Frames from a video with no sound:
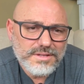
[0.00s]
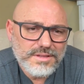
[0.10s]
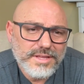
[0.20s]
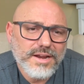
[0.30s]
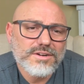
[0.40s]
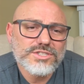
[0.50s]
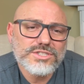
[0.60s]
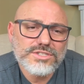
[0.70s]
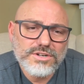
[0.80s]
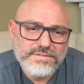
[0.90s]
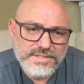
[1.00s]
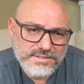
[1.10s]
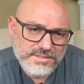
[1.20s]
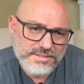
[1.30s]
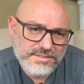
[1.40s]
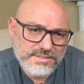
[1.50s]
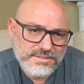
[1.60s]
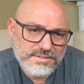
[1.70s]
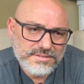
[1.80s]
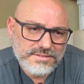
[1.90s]
They are
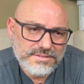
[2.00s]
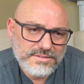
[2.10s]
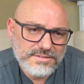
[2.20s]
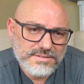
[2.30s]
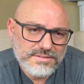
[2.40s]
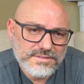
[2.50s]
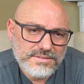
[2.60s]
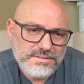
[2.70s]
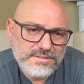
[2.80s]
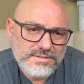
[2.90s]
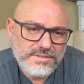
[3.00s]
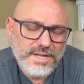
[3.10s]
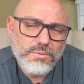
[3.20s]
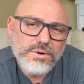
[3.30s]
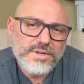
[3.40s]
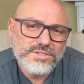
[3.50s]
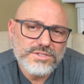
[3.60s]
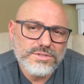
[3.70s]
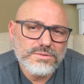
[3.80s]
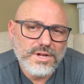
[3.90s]
servants. That word
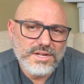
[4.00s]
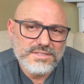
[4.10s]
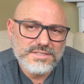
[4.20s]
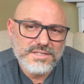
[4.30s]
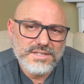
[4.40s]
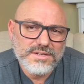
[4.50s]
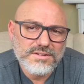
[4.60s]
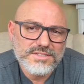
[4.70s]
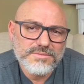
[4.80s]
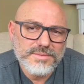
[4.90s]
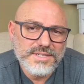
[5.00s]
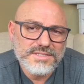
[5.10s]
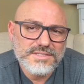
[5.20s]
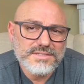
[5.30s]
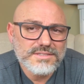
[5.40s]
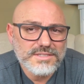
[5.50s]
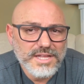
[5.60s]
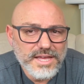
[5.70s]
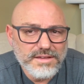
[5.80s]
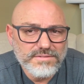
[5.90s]
is doulos. It also means
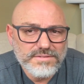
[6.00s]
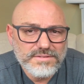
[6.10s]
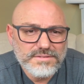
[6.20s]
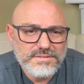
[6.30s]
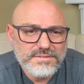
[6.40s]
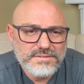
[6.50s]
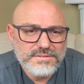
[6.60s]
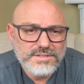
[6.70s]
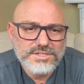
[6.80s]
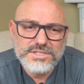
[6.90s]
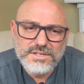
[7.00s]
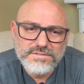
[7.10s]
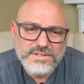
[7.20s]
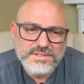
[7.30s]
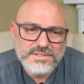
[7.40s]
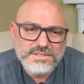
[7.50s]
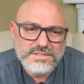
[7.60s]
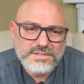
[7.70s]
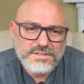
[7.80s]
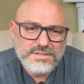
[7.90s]
slave. They're
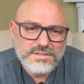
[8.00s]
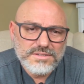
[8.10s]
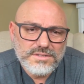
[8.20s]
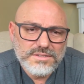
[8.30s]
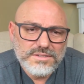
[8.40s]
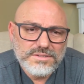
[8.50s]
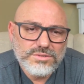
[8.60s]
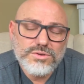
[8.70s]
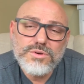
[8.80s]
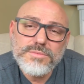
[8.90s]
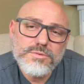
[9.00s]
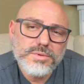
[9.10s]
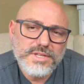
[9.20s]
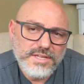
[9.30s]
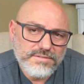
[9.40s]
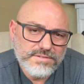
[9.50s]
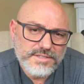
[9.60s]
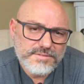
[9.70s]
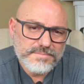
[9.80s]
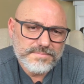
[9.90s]
servants through whom you
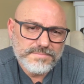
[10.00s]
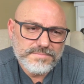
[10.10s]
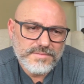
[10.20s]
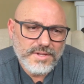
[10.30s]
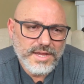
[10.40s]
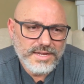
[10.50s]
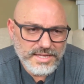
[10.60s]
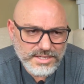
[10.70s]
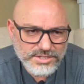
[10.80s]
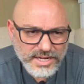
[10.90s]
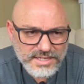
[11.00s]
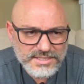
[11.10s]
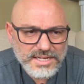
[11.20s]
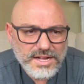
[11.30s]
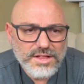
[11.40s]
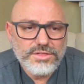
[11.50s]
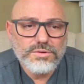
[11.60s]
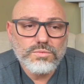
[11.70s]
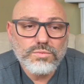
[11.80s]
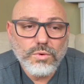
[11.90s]
believed. And each has
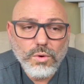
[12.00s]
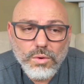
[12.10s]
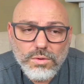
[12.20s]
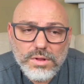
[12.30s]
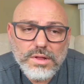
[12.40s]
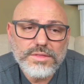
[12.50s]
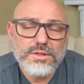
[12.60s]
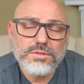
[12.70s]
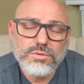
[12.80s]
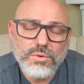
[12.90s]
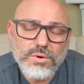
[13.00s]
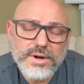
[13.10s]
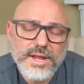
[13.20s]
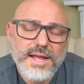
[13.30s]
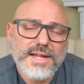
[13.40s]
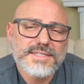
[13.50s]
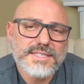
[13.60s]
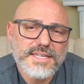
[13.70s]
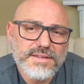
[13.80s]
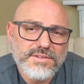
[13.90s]
the role the Lord has
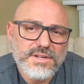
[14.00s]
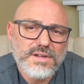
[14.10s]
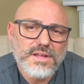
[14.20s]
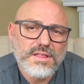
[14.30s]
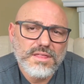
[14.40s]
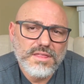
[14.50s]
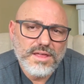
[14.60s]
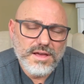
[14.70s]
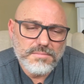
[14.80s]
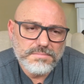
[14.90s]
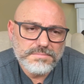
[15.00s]
given them.